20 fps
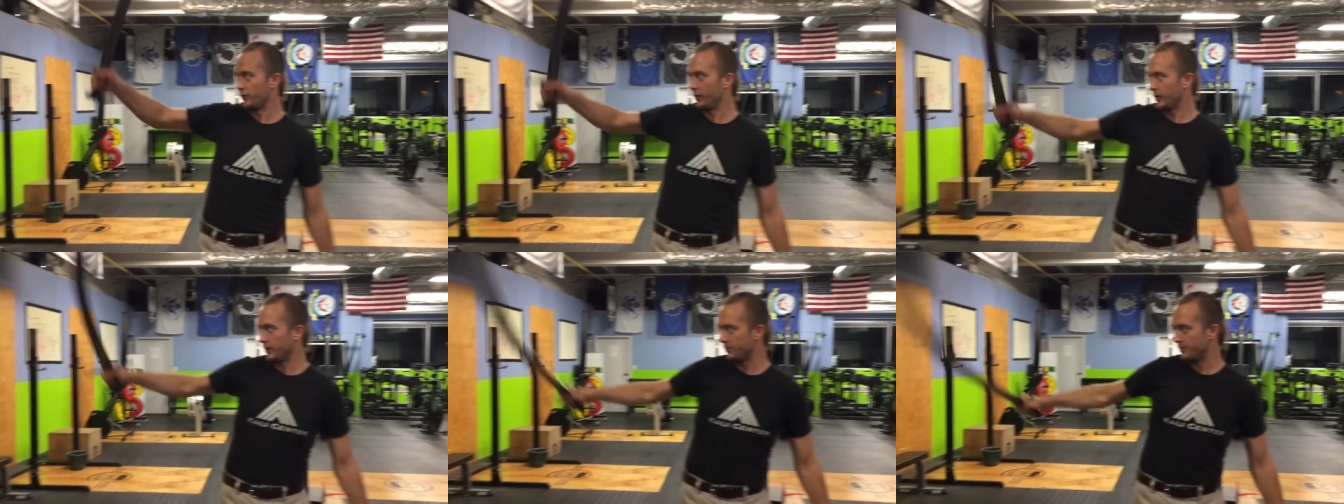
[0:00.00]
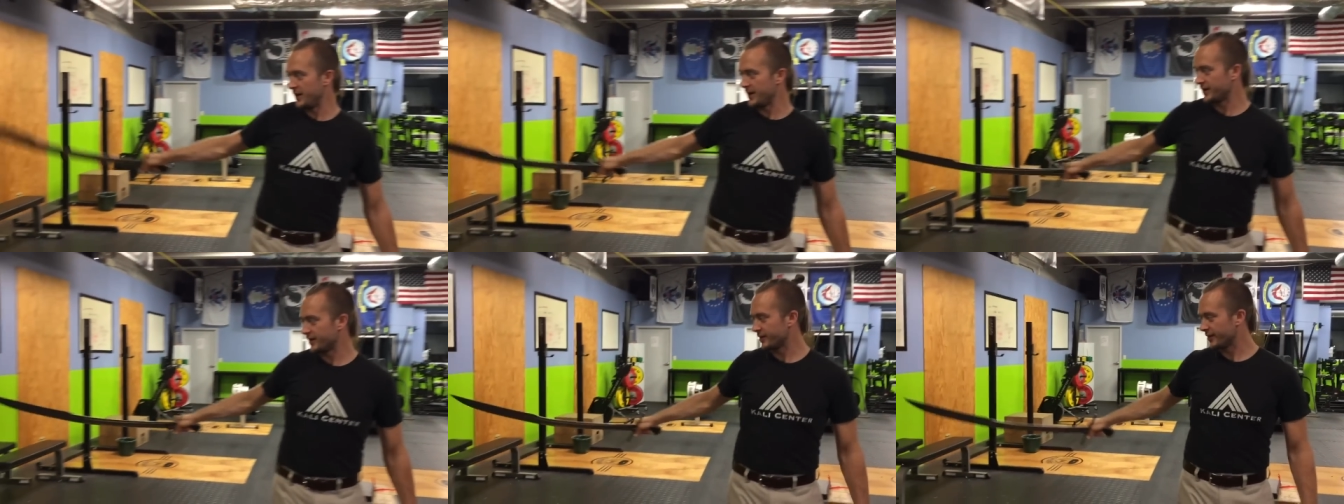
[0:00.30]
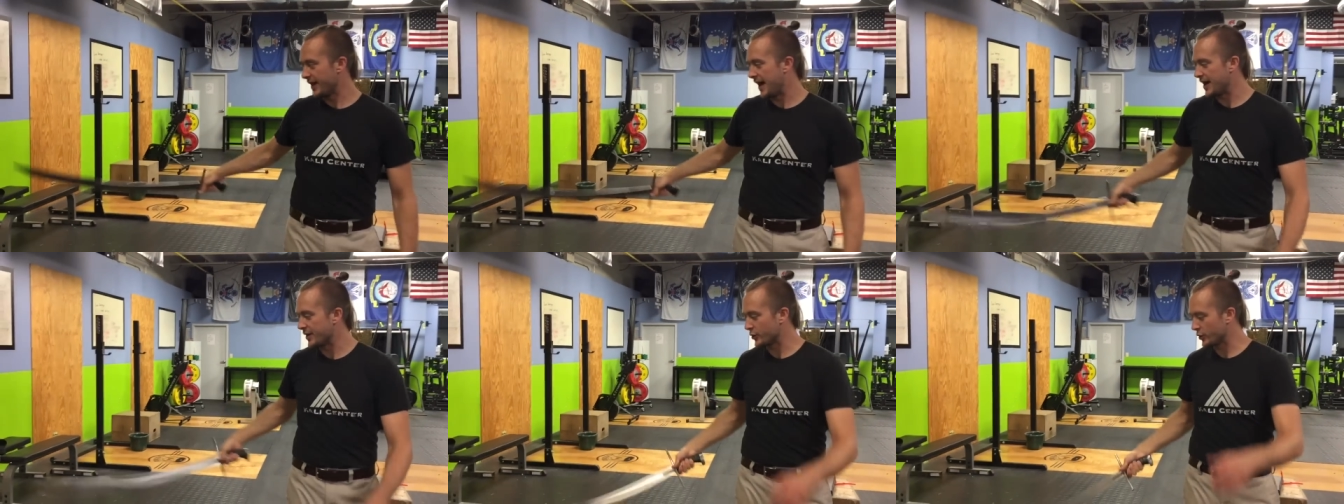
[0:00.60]
really big
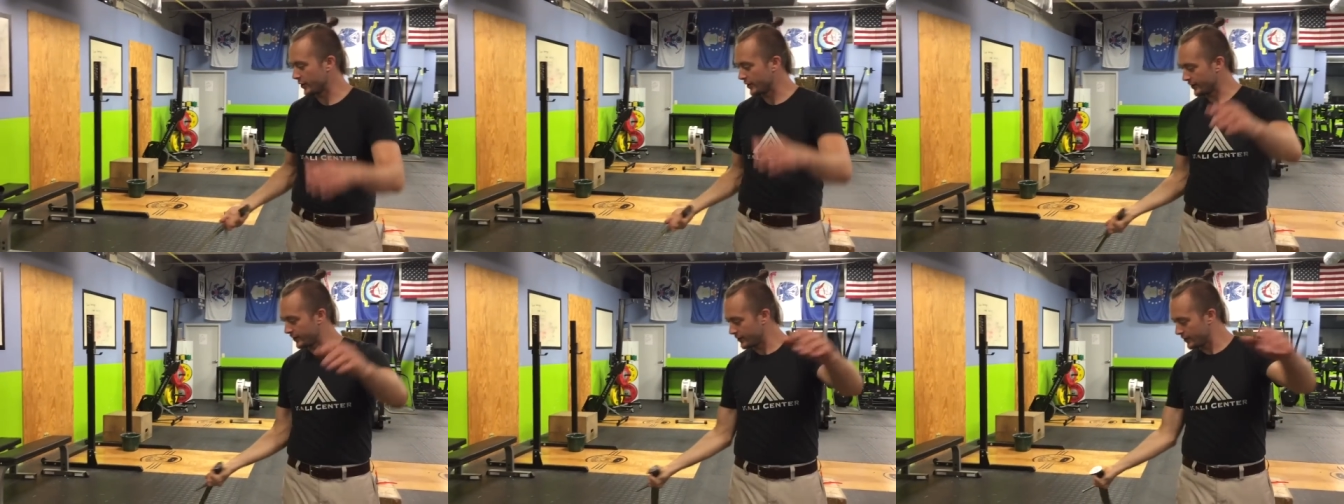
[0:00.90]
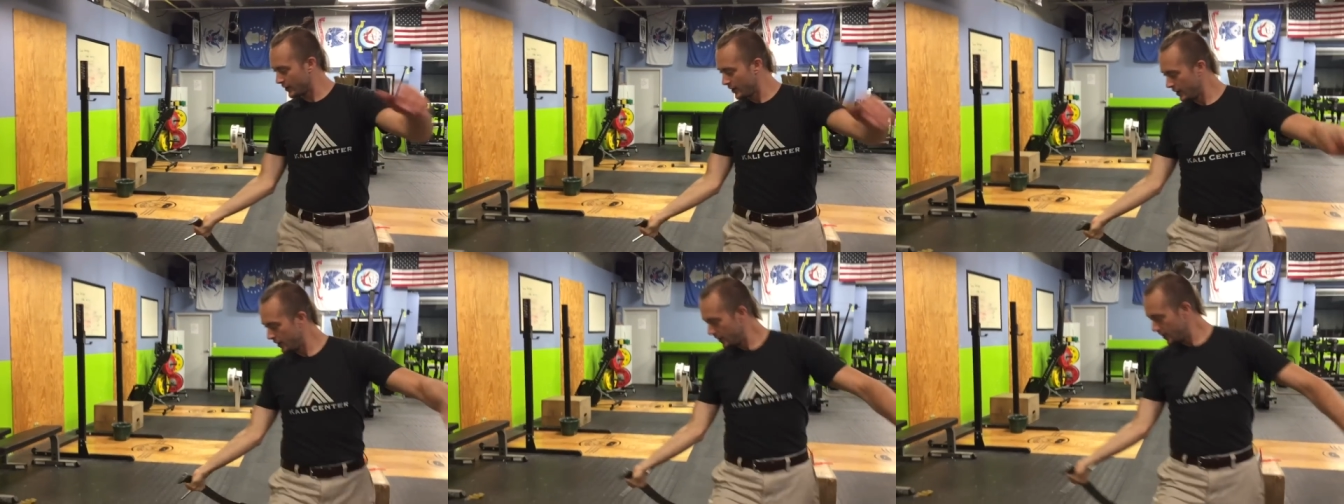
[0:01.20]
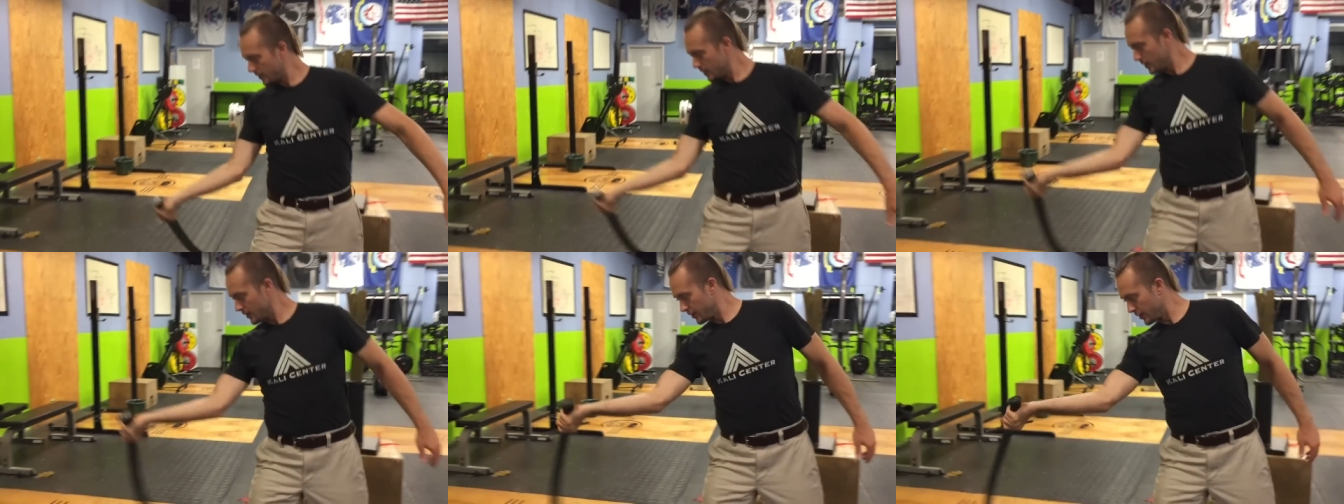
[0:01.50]
slashes,
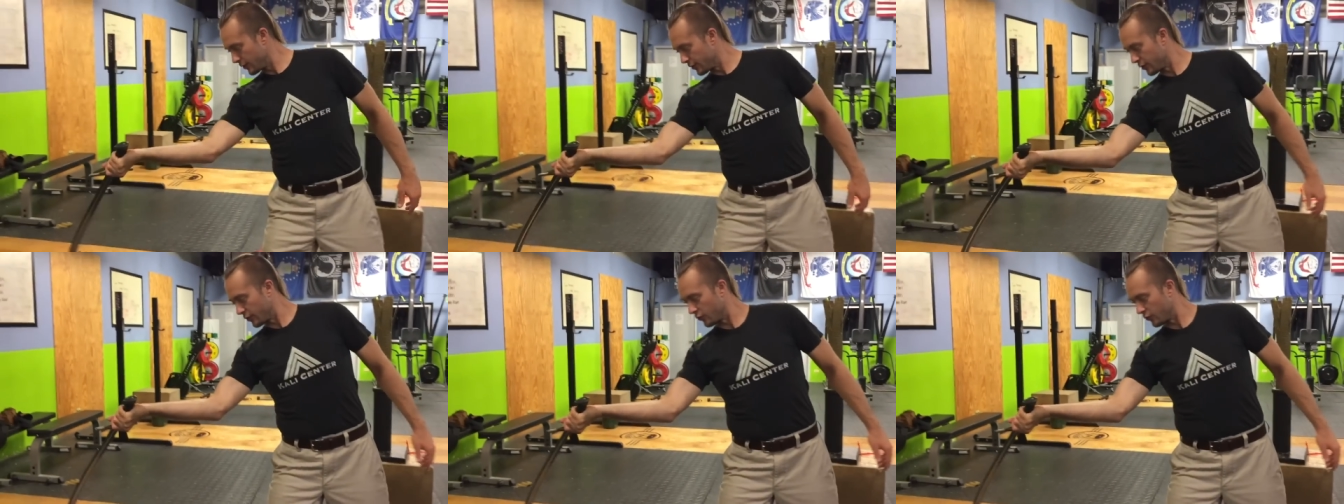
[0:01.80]
your